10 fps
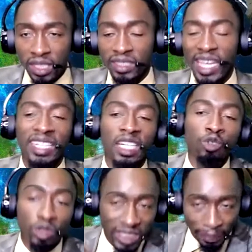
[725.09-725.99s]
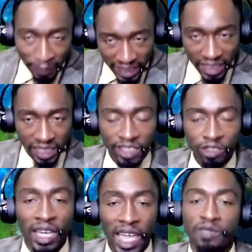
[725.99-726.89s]
they're gonna use the money in
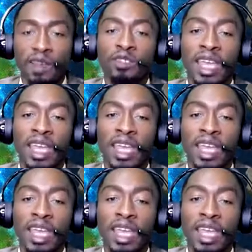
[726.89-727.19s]
your cash value.